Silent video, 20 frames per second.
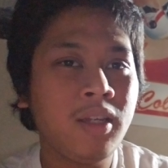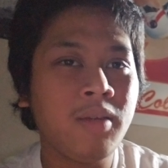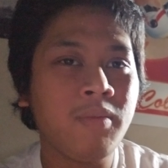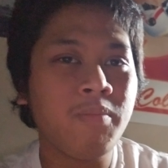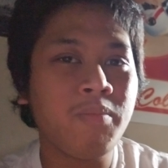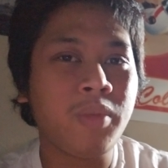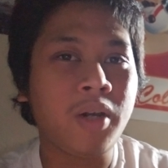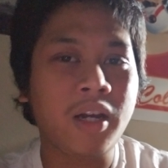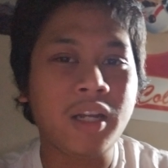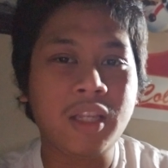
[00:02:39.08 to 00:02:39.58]

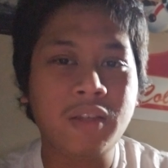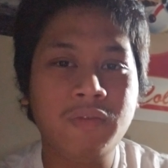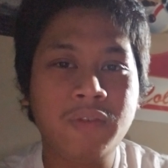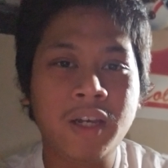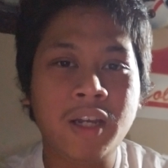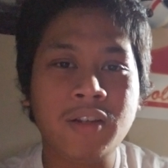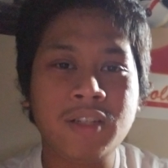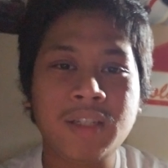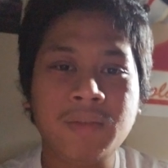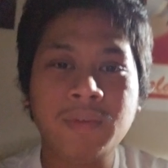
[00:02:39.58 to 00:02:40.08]
body fat or
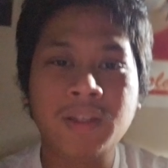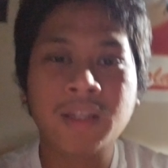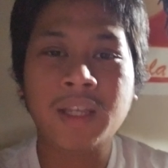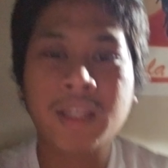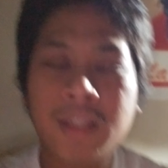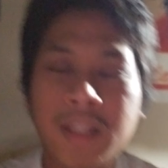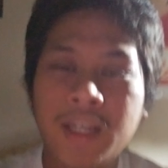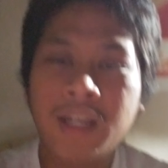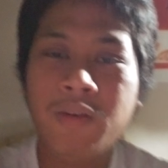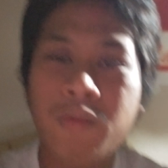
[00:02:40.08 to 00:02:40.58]
something like
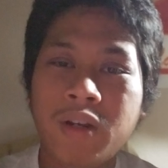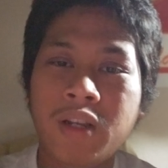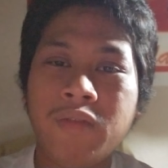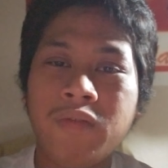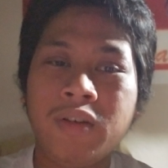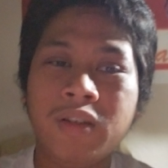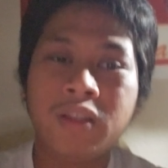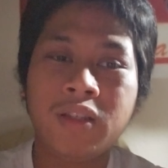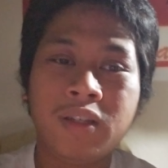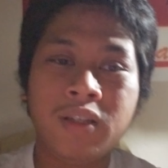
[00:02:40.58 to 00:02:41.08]
that. Whatever
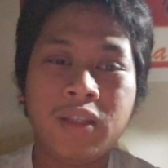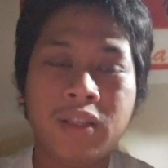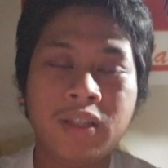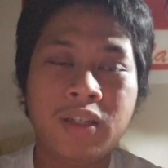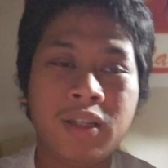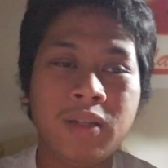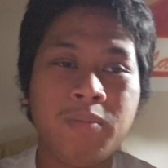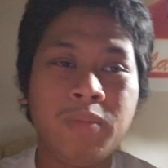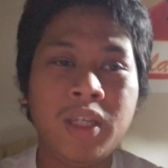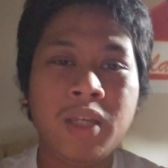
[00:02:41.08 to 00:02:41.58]
the
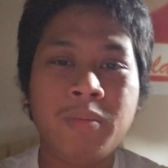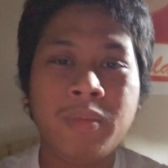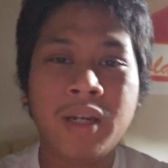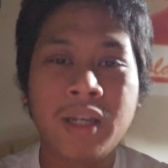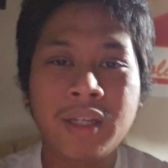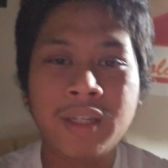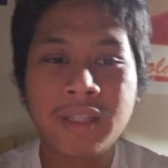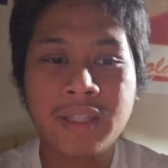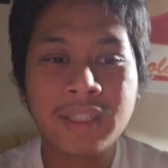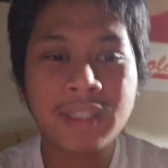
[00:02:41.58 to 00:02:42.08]

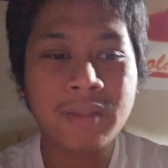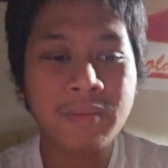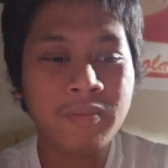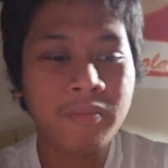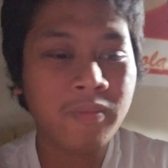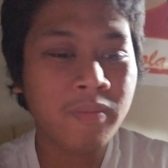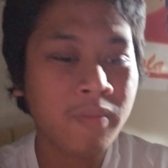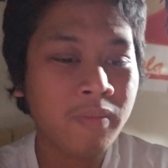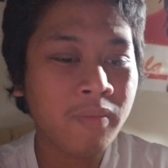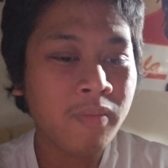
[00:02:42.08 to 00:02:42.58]
BMI is."
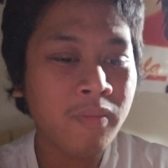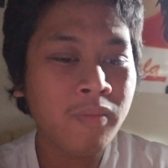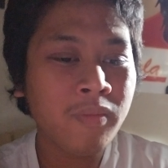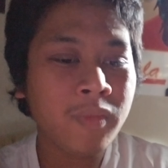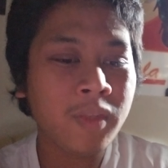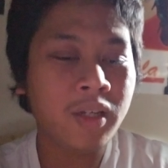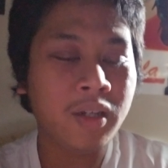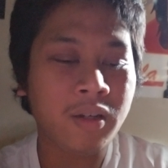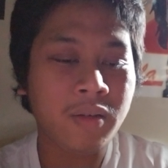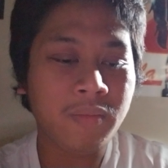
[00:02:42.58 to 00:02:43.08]

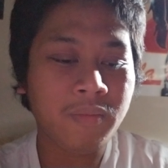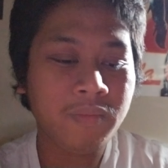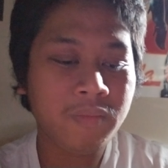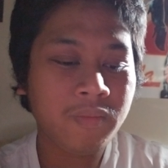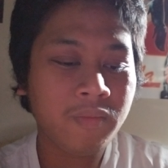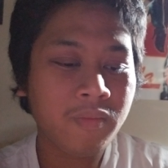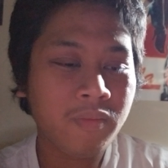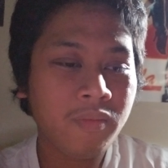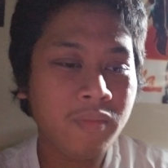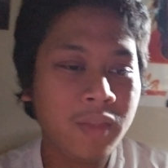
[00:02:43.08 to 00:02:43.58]
Um,
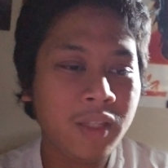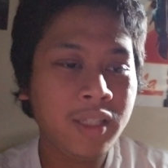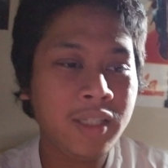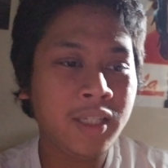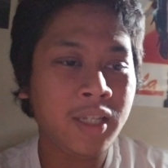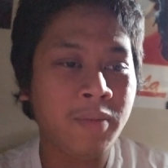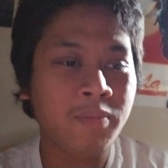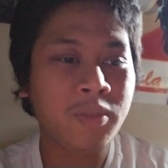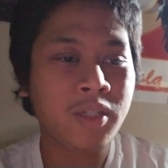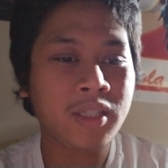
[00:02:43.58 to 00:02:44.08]
he said
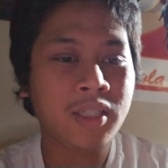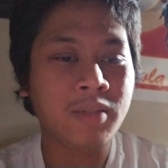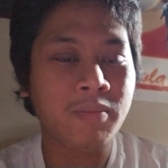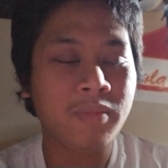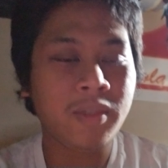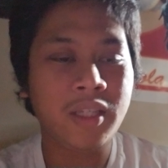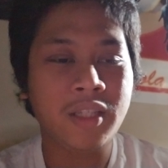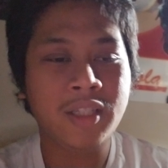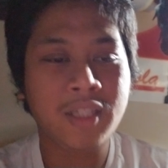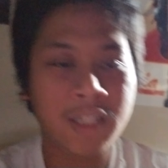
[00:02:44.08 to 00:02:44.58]
I'm just
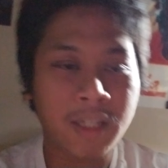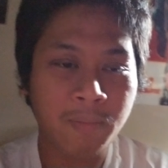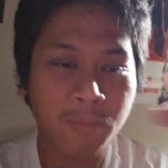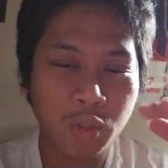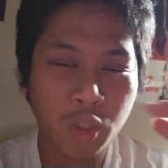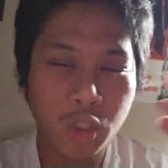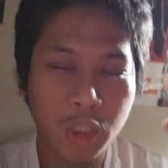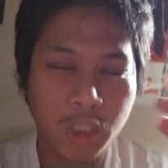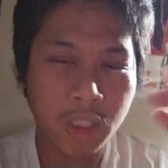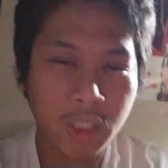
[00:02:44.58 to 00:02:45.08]

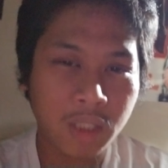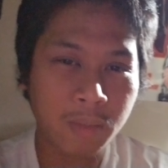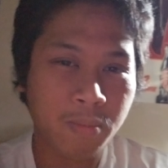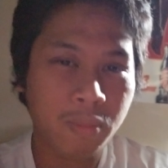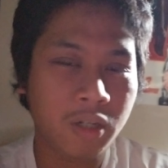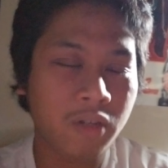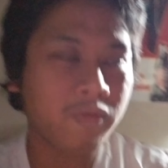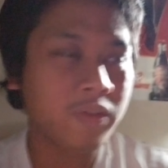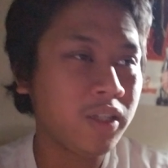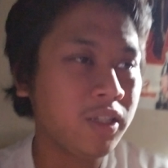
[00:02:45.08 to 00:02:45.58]

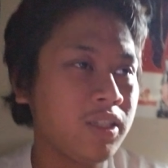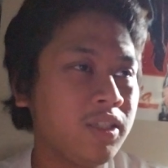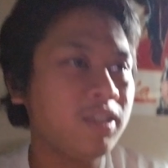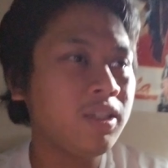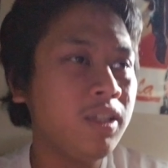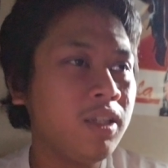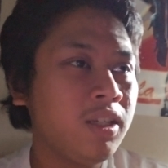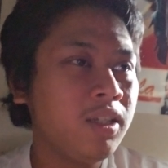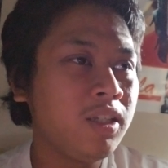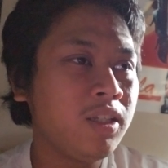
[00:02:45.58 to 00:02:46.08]
above it.
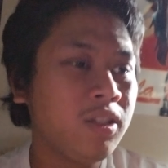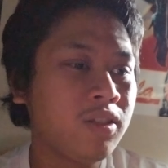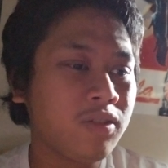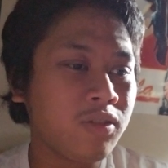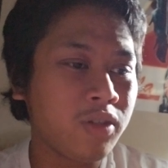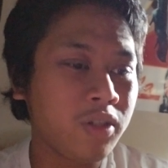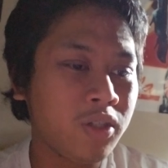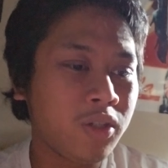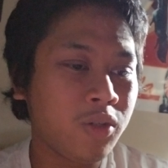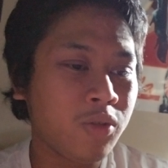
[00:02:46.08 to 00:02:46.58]
So he
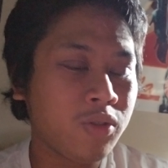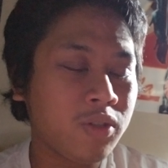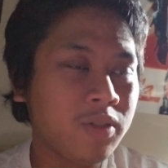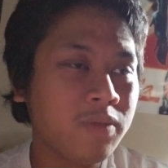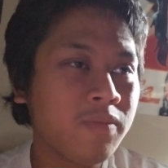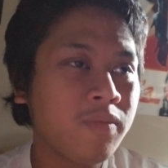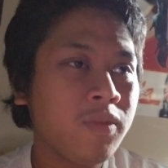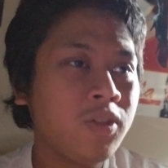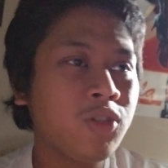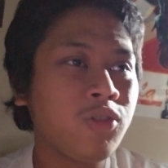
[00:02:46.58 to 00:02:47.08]
goes.
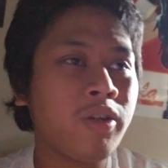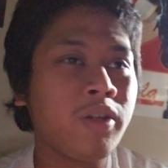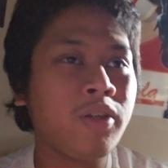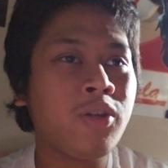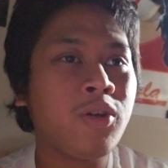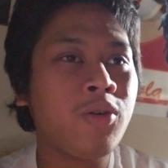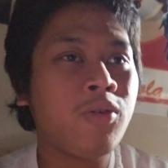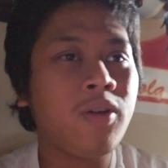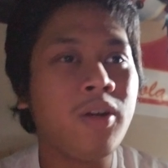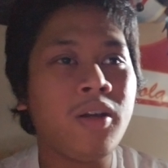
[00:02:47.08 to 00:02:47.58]
So I
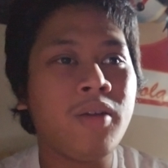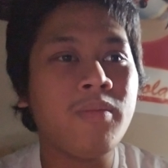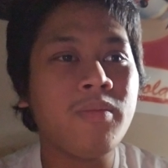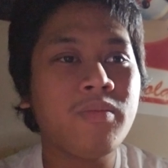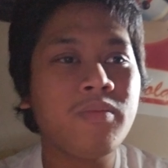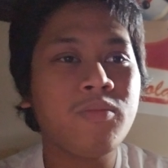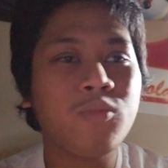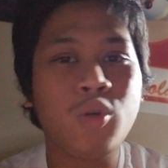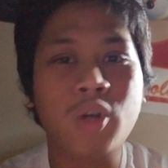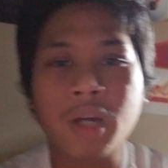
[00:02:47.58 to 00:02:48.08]
go.
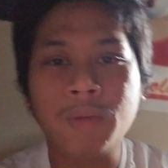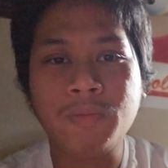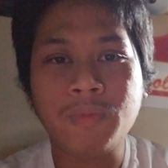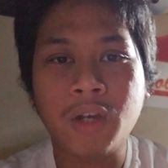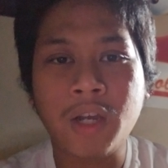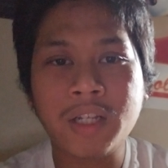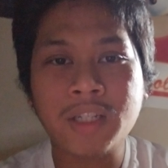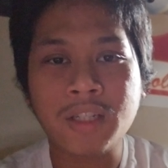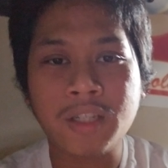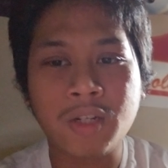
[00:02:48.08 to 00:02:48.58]
Well, I'm
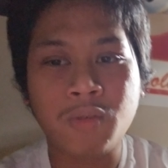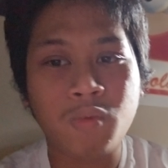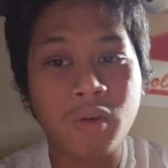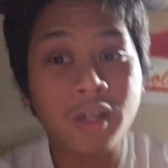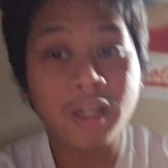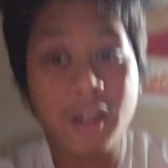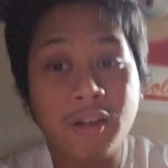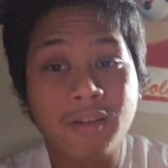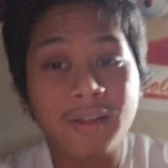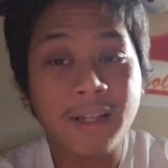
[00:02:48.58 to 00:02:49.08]
actually in a
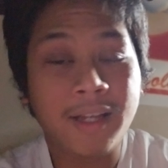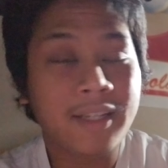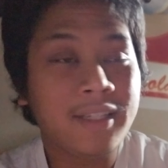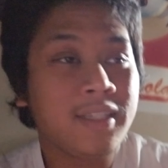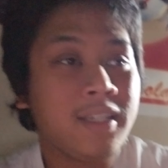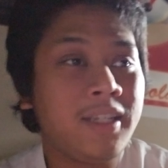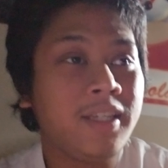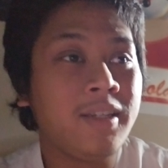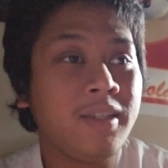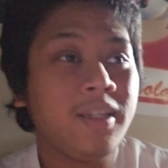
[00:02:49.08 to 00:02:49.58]
workout class, and
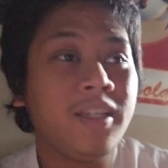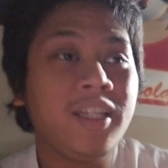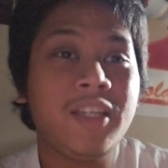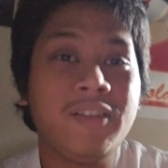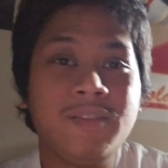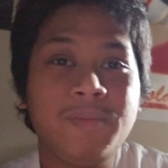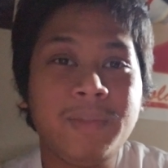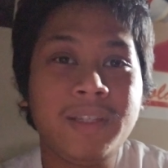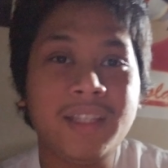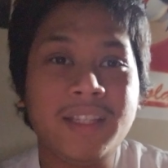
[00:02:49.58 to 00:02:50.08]
he gives
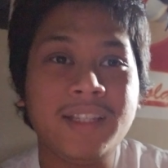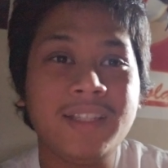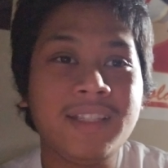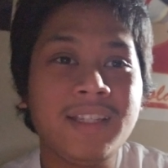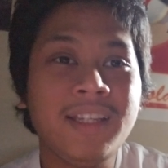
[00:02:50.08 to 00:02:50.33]
me this